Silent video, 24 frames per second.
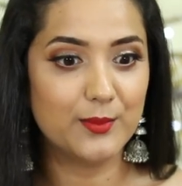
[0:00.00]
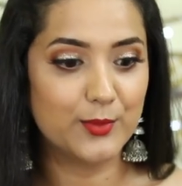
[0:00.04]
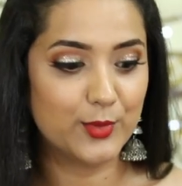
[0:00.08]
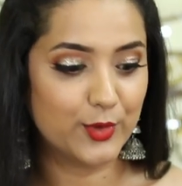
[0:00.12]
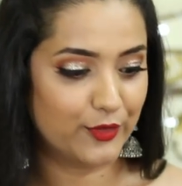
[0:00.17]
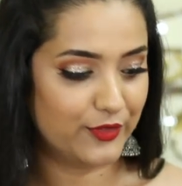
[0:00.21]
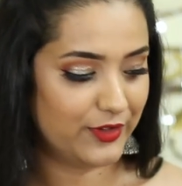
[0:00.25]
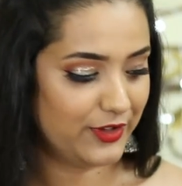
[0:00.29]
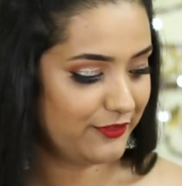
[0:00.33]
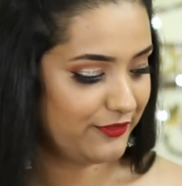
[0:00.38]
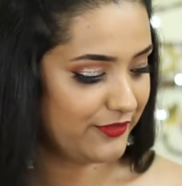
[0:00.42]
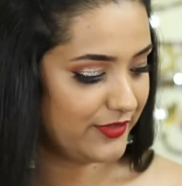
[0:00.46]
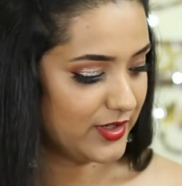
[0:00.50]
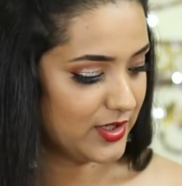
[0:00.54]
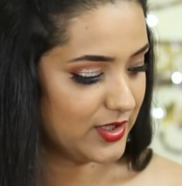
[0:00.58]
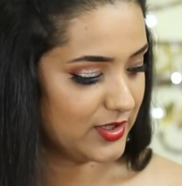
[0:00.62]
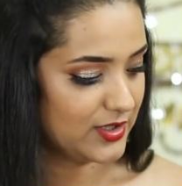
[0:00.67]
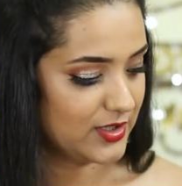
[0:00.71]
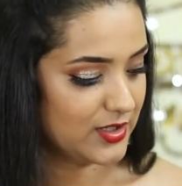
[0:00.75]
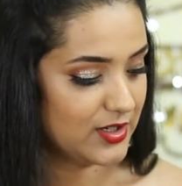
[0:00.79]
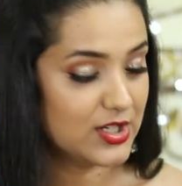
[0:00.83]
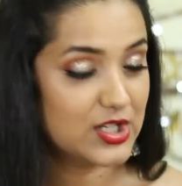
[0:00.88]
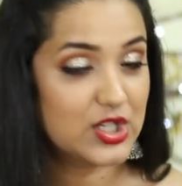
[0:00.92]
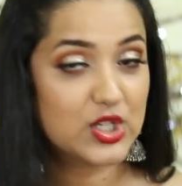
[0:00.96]
Moving
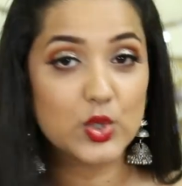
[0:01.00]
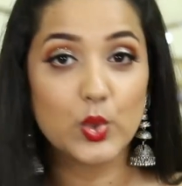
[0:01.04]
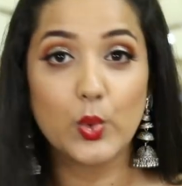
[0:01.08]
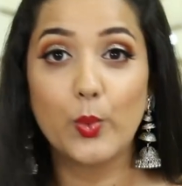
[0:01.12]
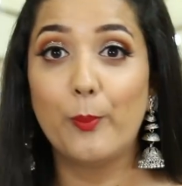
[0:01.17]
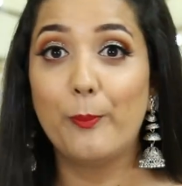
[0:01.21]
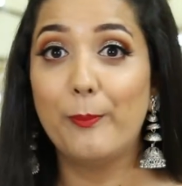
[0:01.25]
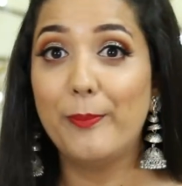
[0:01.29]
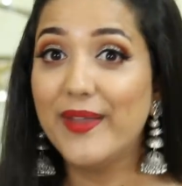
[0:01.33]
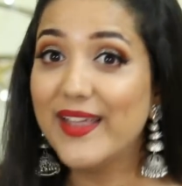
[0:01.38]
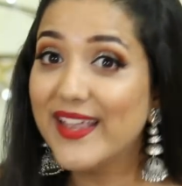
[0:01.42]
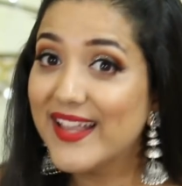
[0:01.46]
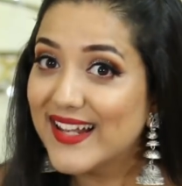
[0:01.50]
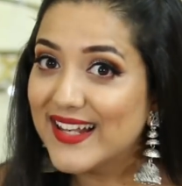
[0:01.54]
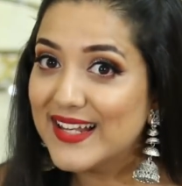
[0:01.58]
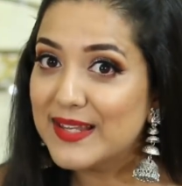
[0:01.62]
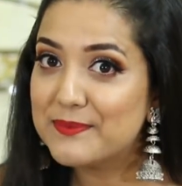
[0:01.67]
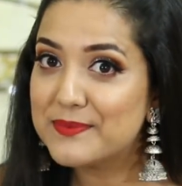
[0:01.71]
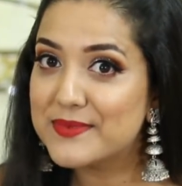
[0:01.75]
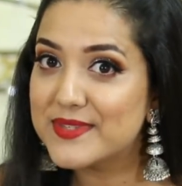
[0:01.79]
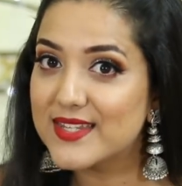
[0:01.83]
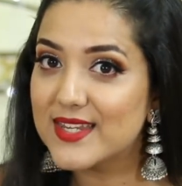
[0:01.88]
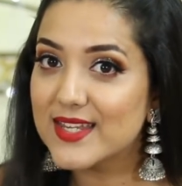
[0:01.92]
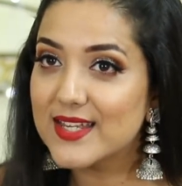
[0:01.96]
further to pink
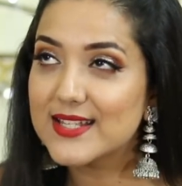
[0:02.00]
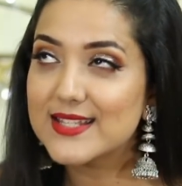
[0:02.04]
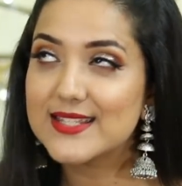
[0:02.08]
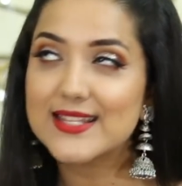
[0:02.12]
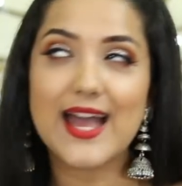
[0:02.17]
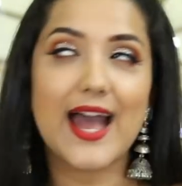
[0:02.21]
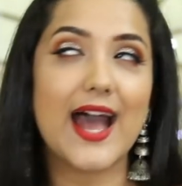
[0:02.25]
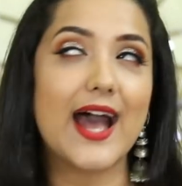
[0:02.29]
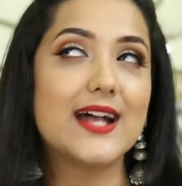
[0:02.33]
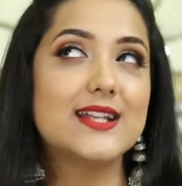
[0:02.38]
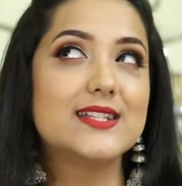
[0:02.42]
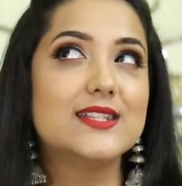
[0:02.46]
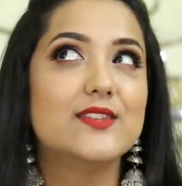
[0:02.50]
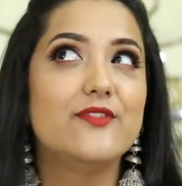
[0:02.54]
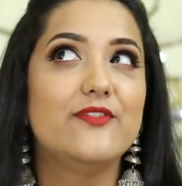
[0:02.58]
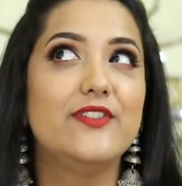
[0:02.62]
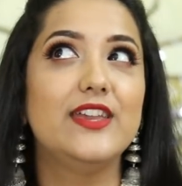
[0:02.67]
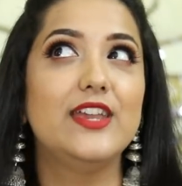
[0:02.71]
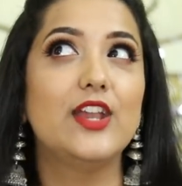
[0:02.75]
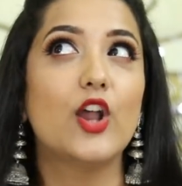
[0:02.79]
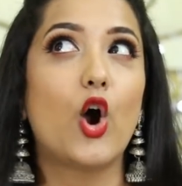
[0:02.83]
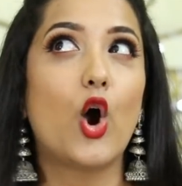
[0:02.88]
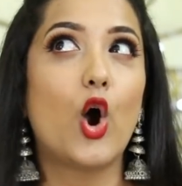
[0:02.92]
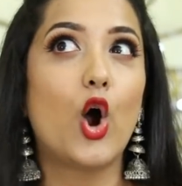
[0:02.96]
lipsticks,
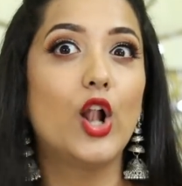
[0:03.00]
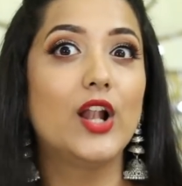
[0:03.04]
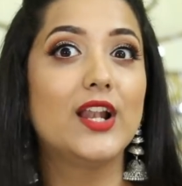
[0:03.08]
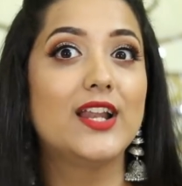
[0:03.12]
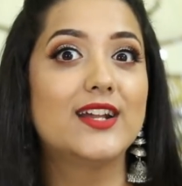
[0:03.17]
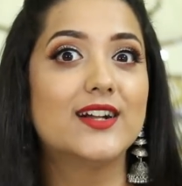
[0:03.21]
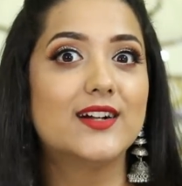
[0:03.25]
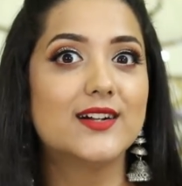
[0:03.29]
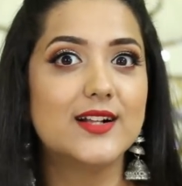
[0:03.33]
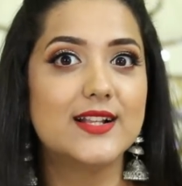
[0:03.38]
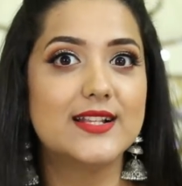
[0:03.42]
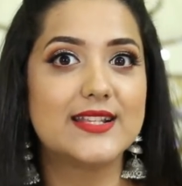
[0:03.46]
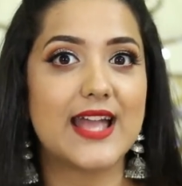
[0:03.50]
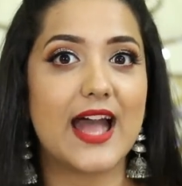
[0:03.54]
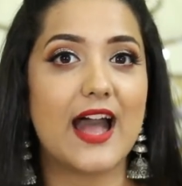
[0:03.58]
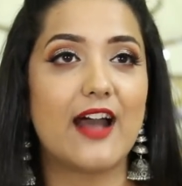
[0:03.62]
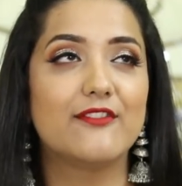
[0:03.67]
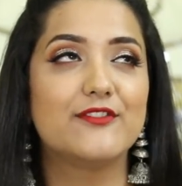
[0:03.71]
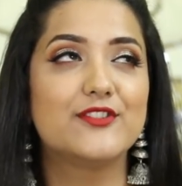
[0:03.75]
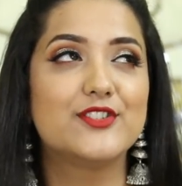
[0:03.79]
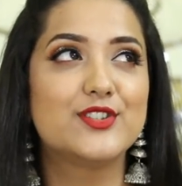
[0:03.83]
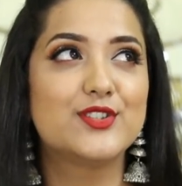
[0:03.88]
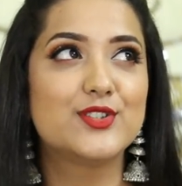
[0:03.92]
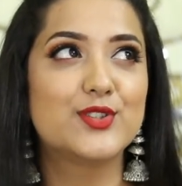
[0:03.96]
as we all girls
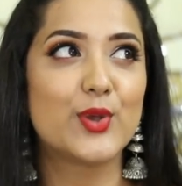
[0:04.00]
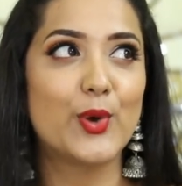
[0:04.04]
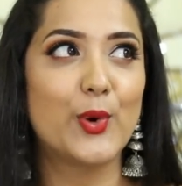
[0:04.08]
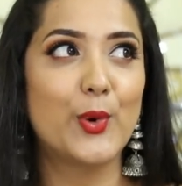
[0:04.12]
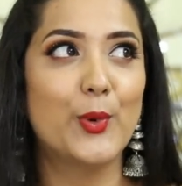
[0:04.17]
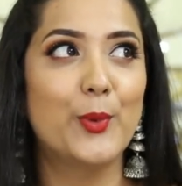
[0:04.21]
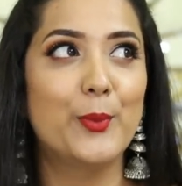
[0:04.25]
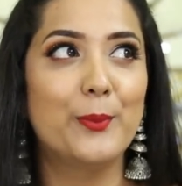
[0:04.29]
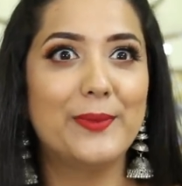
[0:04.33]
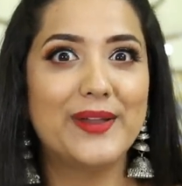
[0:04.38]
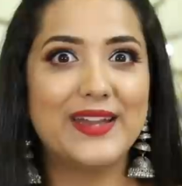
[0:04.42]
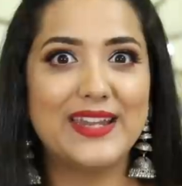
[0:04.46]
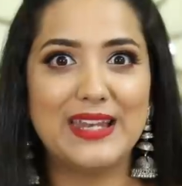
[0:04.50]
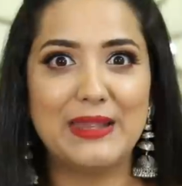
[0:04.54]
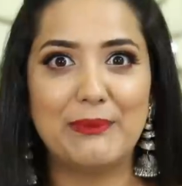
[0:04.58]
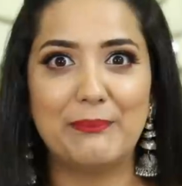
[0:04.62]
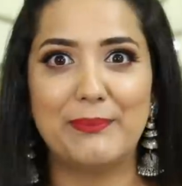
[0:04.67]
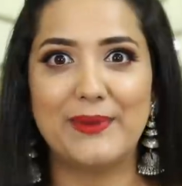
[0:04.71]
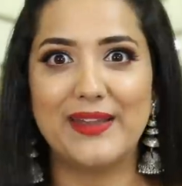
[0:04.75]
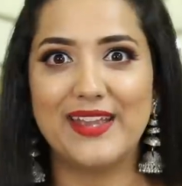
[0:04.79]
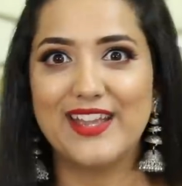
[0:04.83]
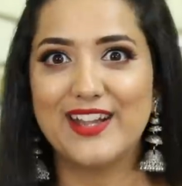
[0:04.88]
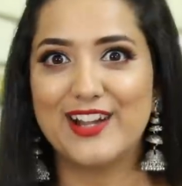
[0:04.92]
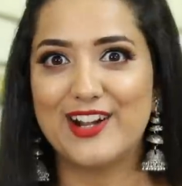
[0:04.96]
have so many
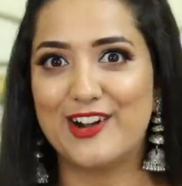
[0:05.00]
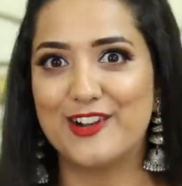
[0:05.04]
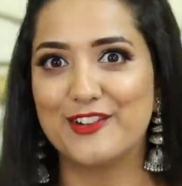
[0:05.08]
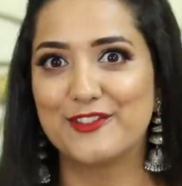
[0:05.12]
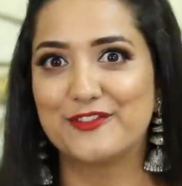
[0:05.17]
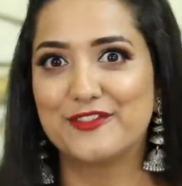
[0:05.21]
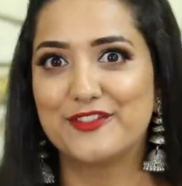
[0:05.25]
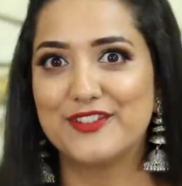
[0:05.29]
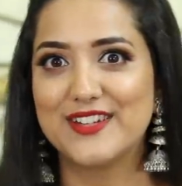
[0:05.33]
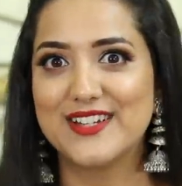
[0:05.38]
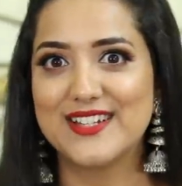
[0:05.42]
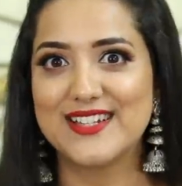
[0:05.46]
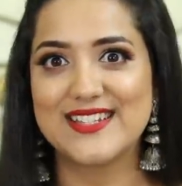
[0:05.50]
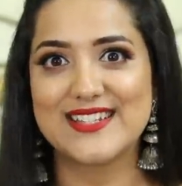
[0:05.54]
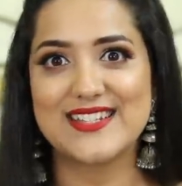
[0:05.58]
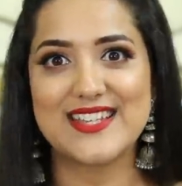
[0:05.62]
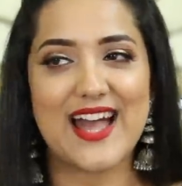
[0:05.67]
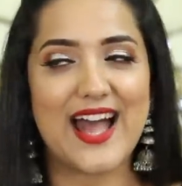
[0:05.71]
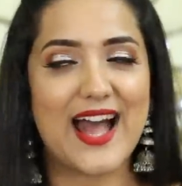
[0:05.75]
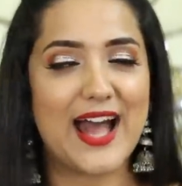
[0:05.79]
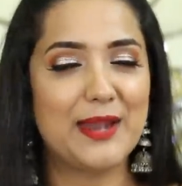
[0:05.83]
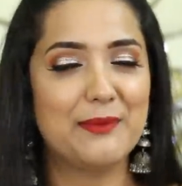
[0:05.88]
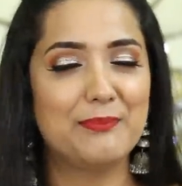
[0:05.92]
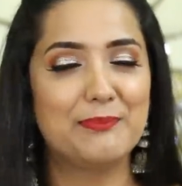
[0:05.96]
pink outfits
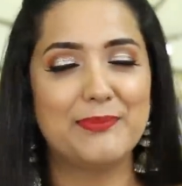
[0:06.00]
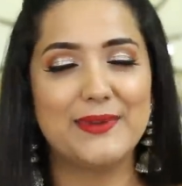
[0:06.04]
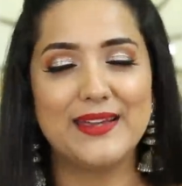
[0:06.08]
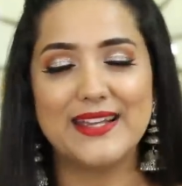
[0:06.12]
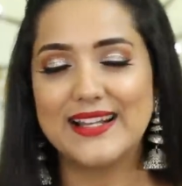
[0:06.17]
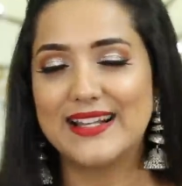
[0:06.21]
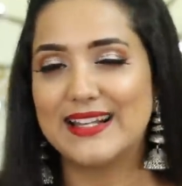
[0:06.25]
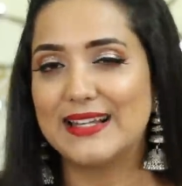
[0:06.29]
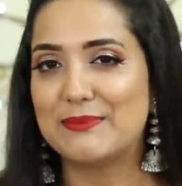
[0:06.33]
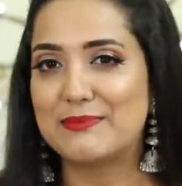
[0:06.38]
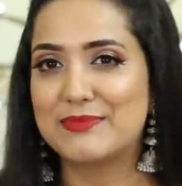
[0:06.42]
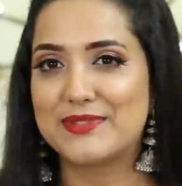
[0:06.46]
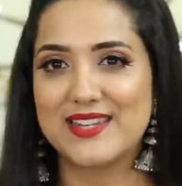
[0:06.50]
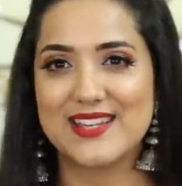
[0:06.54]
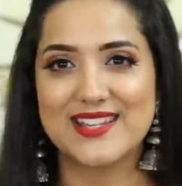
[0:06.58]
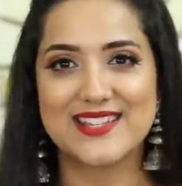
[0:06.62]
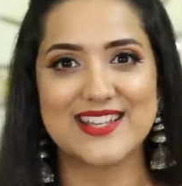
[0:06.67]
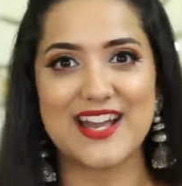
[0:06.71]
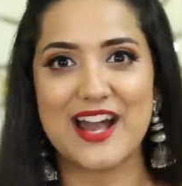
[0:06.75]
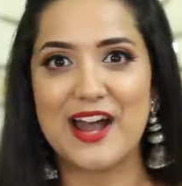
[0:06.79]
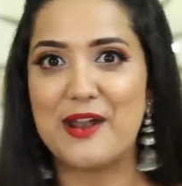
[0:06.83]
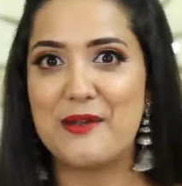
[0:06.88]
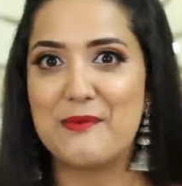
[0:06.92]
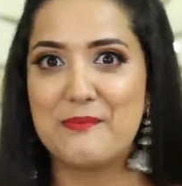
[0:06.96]
and pink
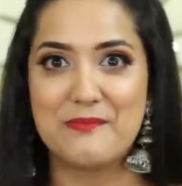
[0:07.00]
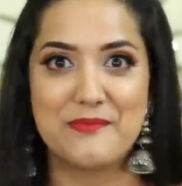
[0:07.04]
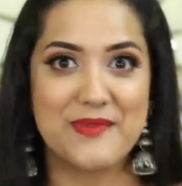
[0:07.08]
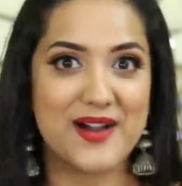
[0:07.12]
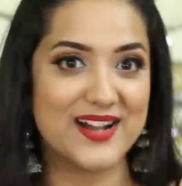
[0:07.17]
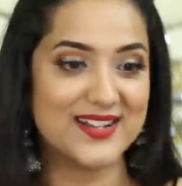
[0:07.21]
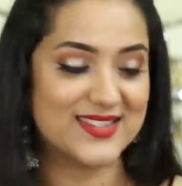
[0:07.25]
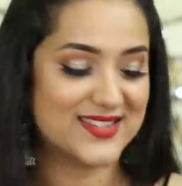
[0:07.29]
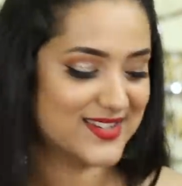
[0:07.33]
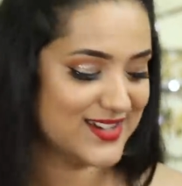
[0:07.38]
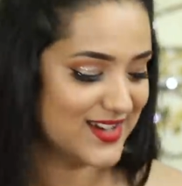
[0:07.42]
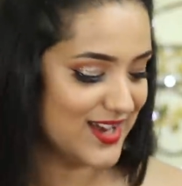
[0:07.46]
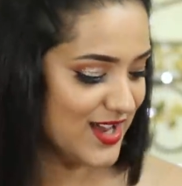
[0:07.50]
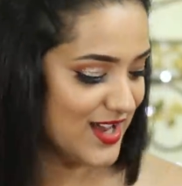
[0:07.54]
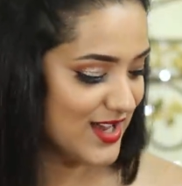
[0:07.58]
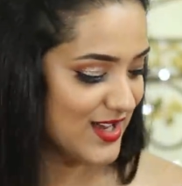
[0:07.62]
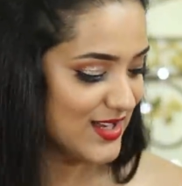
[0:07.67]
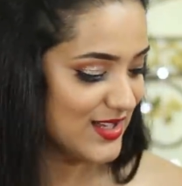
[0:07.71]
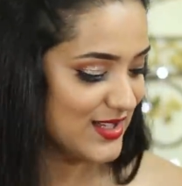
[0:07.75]
lipsticks are must.